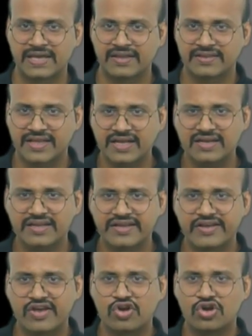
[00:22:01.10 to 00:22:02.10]

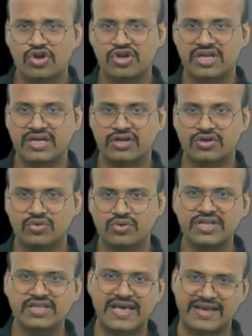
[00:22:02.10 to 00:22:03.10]
Then
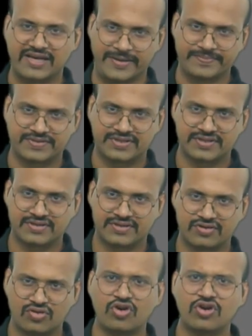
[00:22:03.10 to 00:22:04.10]
during the eclipse,
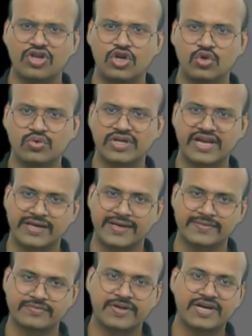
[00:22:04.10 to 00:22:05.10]
not only lunar
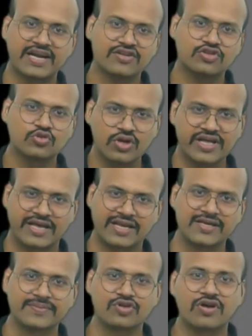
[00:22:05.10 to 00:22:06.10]
eclipse but solar
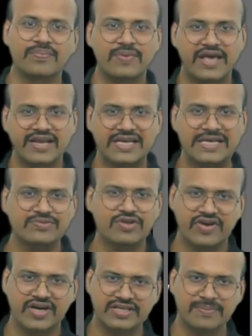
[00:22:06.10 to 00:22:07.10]
eclipse or eclipse
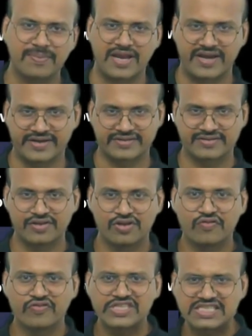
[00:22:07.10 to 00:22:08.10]
of other planets,
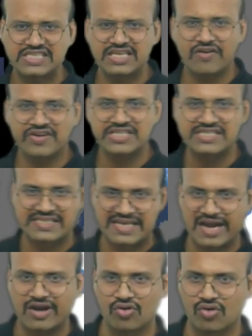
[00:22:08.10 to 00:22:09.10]
we see our
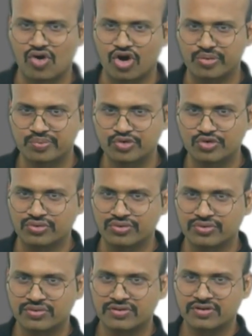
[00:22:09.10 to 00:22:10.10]
shadow on
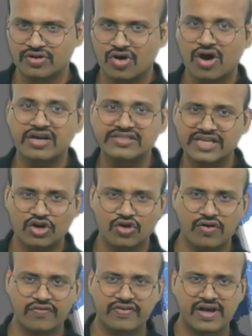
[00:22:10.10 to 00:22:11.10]
moon or shadow
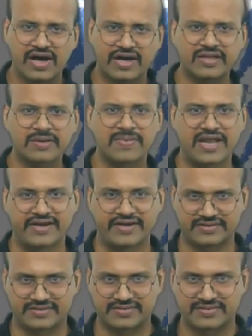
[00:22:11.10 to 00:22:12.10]
of other
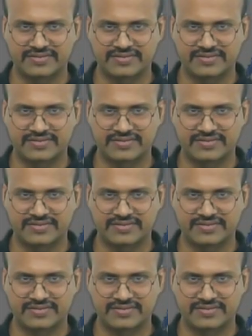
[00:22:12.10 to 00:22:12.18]
planets,